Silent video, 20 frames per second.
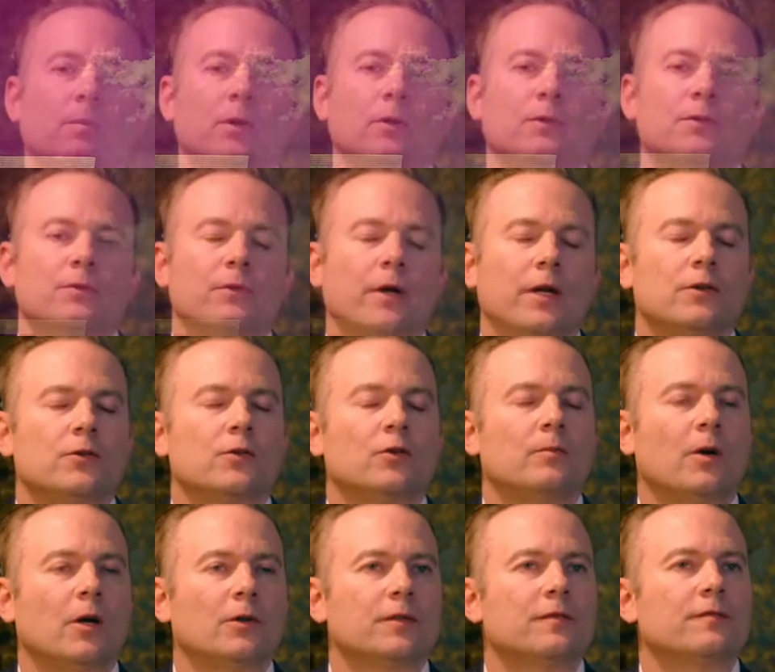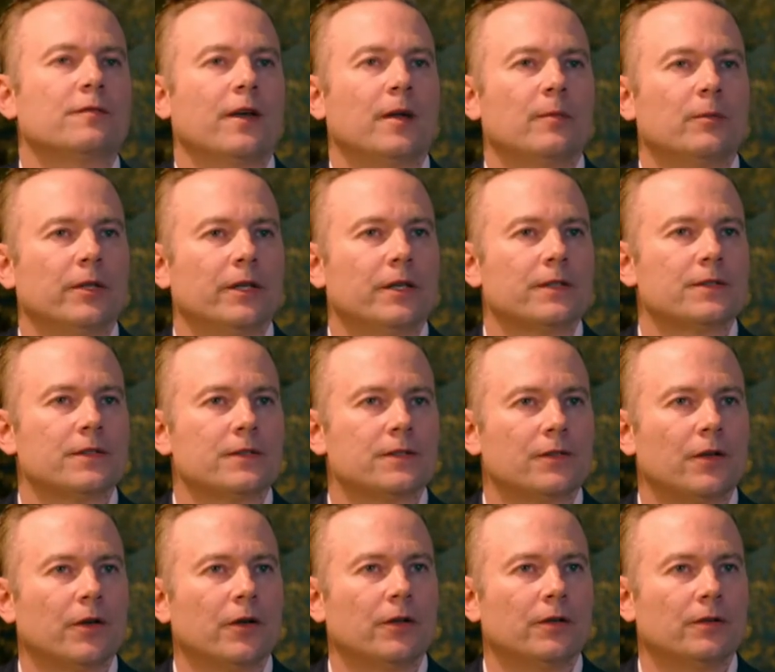Build-to-rent, or multifamily as it's
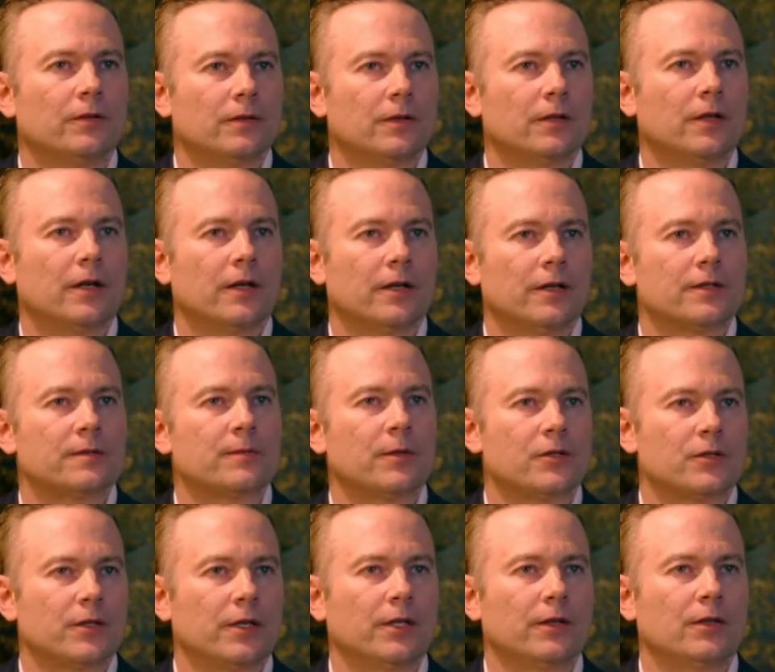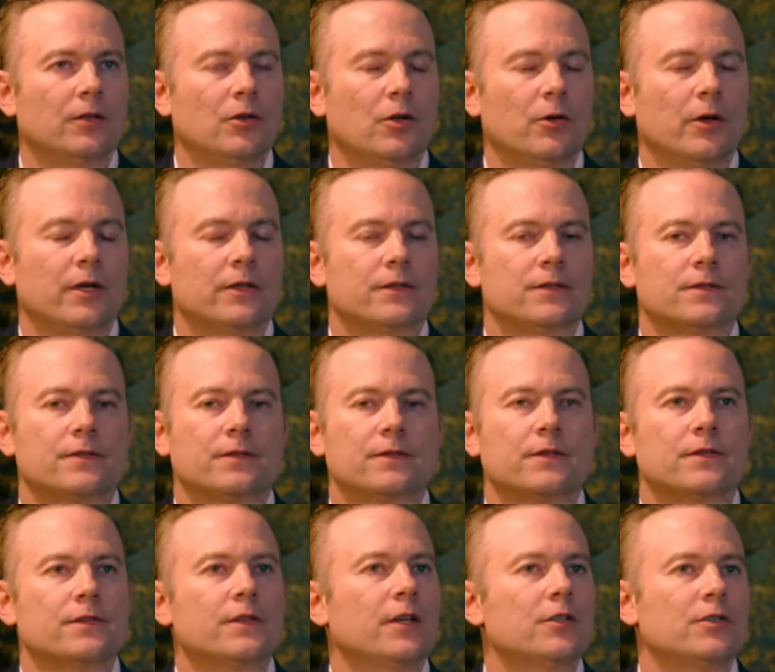known, especially in the US, is
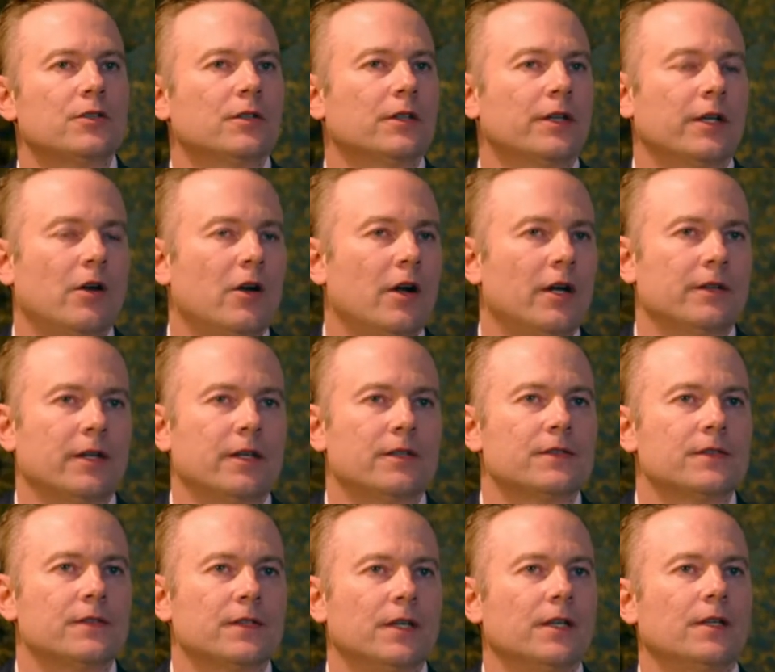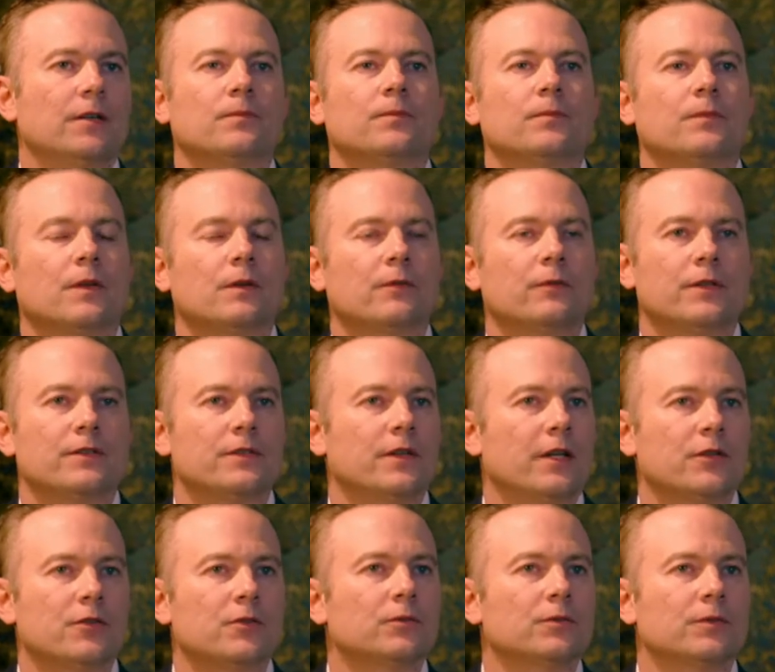essentially high-density
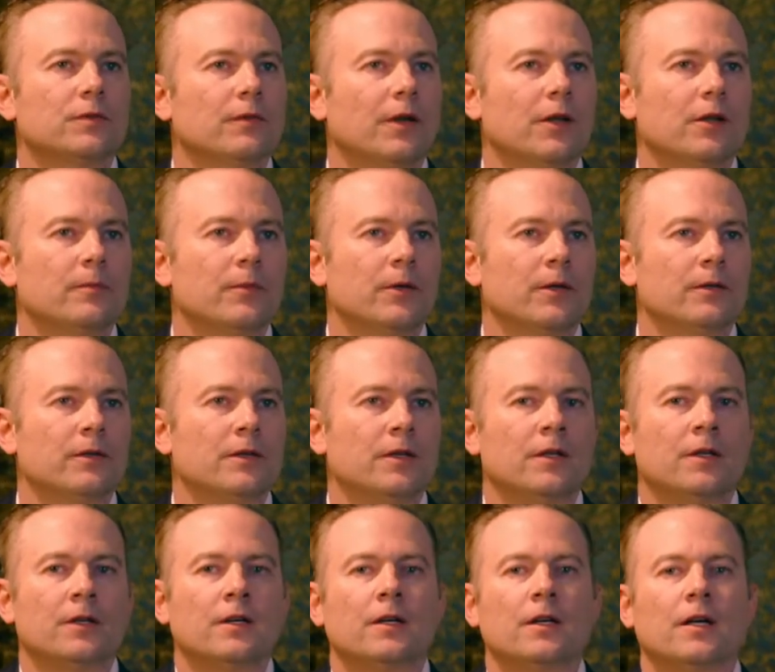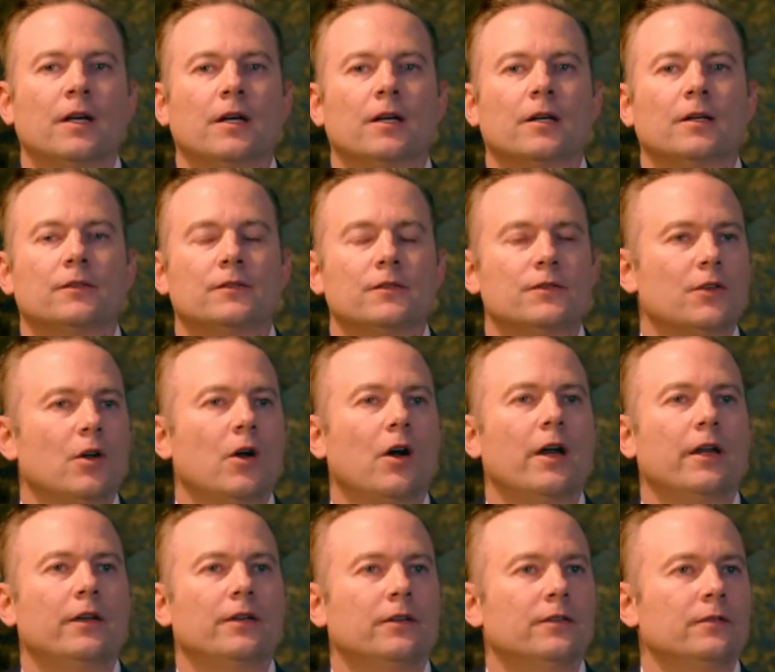residential development
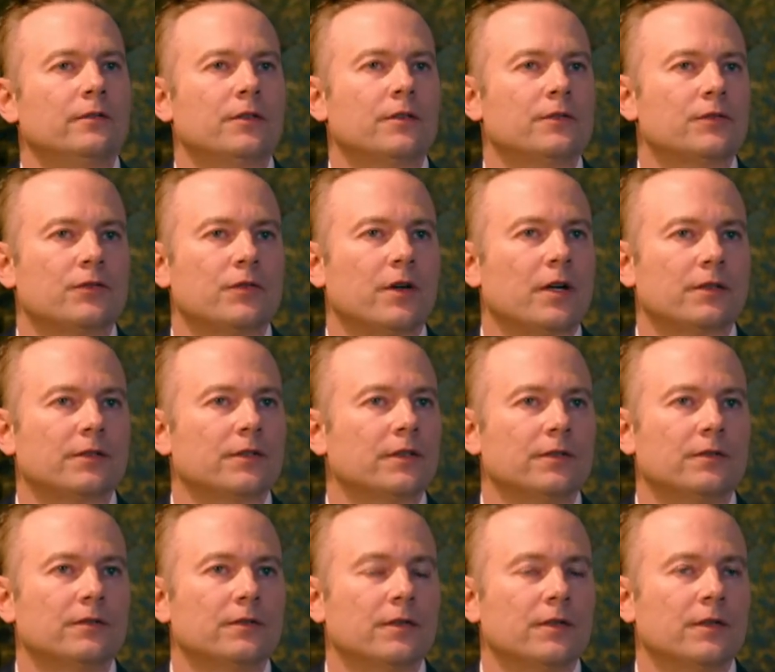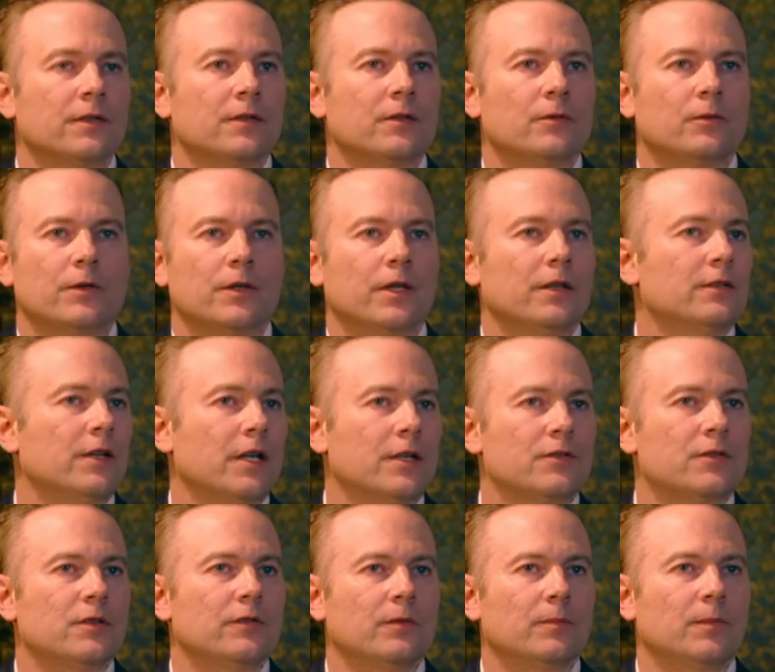designed and constructed with the
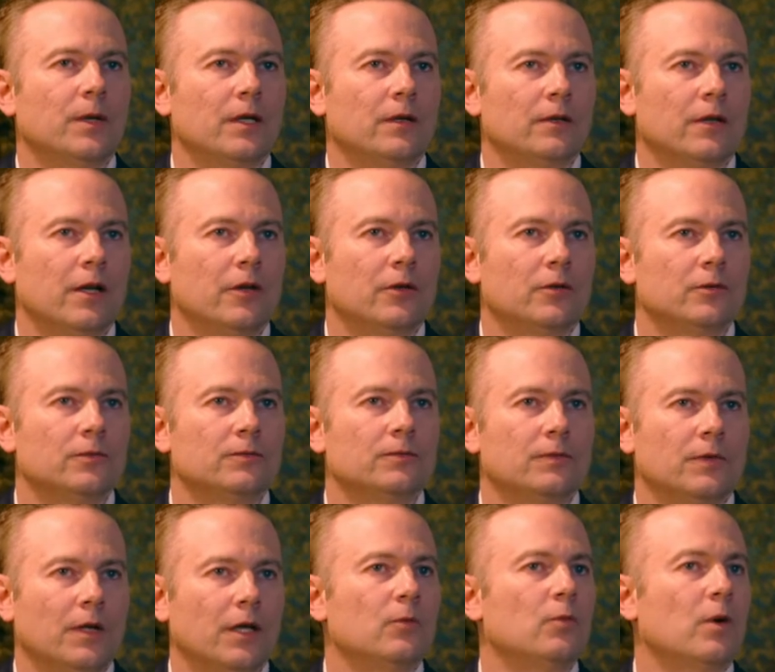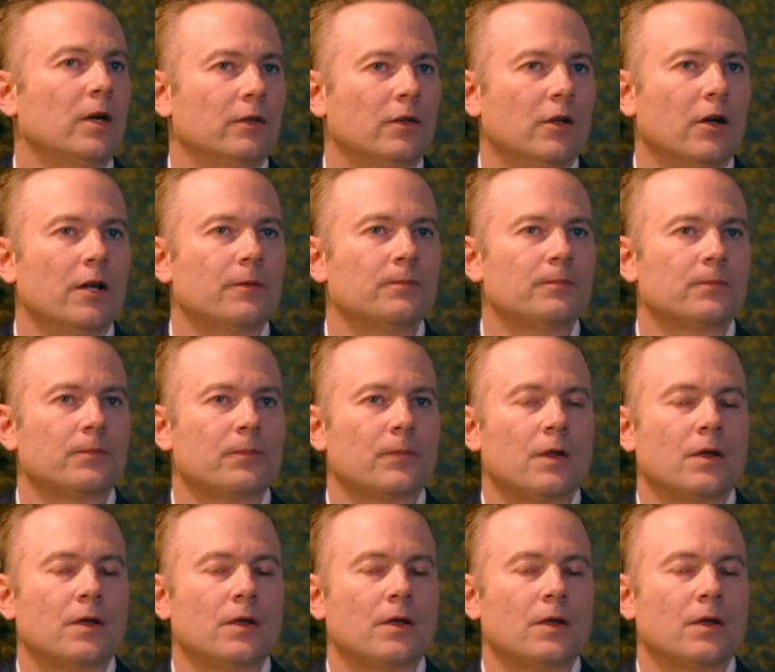intention of it being held in one line.